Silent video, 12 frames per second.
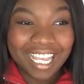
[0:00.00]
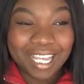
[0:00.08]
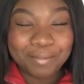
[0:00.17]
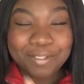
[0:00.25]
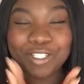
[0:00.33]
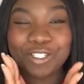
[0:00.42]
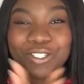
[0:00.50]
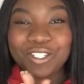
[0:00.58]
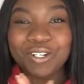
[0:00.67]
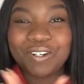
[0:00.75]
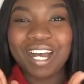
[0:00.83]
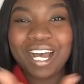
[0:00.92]
am
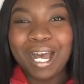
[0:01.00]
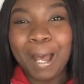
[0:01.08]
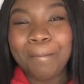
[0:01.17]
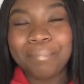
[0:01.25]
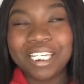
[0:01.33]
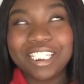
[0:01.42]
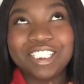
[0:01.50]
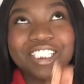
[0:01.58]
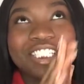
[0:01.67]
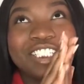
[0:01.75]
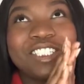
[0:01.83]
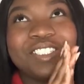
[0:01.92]
so happy
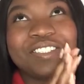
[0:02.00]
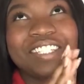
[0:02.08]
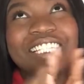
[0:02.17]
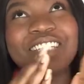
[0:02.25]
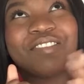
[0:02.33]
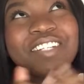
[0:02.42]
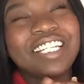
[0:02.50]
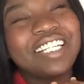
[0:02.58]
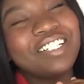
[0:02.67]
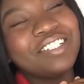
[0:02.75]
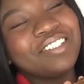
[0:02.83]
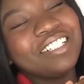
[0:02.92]
to do this
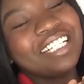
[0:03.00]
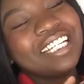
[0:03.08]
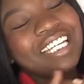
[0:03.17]
video.